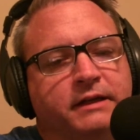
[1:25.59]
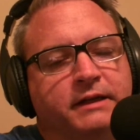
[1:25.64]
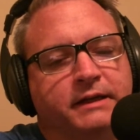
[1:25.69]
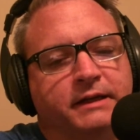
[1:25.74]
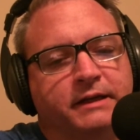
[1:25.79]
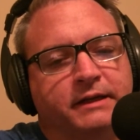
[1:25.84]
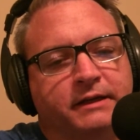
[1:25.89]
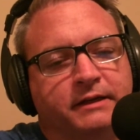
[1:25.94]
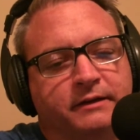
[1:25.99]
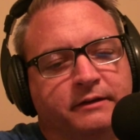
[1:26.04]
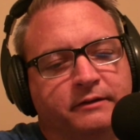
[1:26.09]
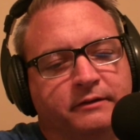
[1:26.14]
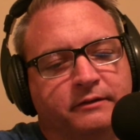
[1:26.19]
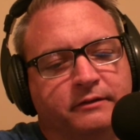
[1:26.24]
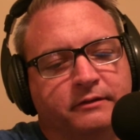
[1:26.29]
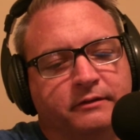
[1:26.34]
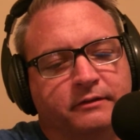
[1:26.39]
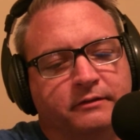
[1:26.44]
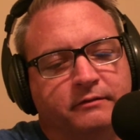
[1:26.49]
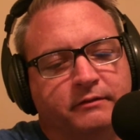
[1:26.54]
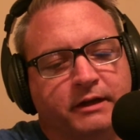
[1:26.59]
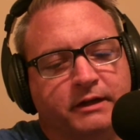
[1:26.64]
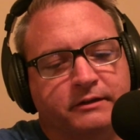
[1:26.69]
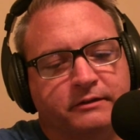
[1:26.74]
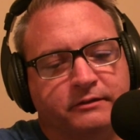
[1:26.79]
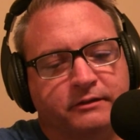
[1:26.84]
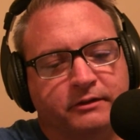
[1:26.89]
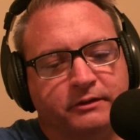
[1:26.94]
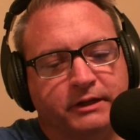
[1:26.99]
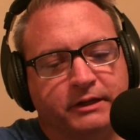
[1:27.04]
and I
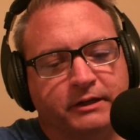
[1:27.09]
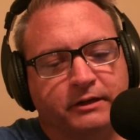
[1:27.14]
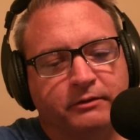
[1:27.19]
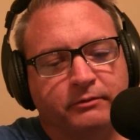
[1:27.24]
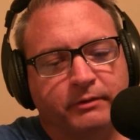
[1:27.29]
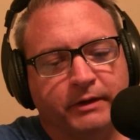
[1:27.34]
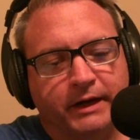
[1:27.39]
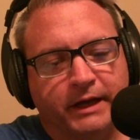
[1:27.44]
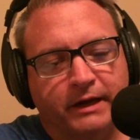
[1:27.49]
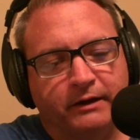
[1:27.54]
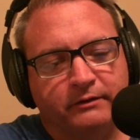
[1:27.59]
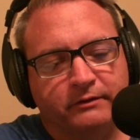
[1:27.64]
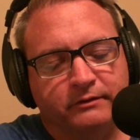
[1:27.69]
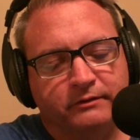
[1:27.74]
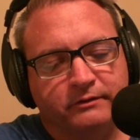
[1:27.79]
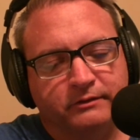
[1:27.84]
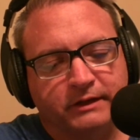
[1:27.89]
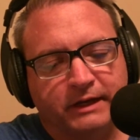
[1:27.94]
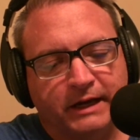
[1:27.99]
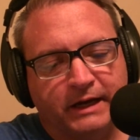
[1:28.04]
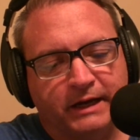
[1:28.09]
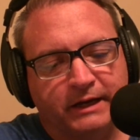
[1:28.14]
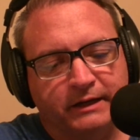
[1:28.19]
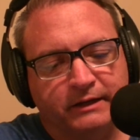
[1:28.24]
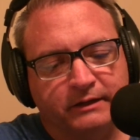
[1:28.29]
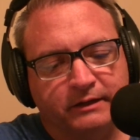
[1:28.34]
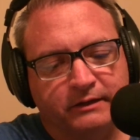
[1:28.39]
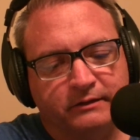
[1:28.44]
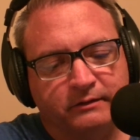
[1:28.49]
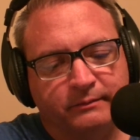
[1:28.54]
still needed to run outside
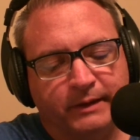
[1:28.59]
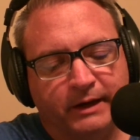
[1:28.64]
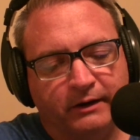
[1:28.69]
and get some